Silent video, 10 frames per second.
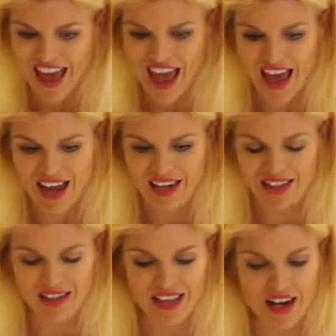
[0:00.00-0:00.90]

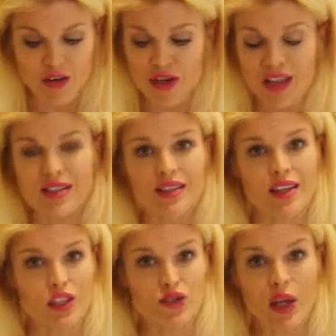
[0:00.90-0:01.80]
And the skin underneath is
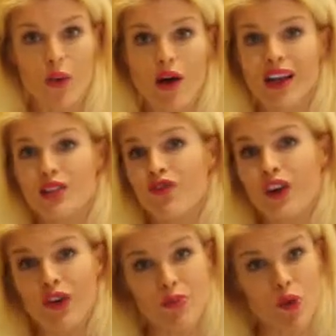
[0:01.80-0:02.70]
seasoned really well, and it's
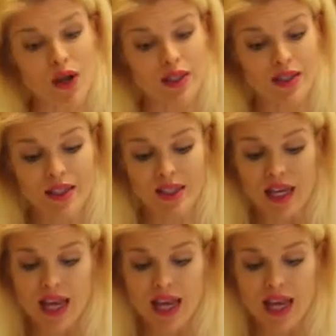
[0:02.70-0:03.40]
very moist.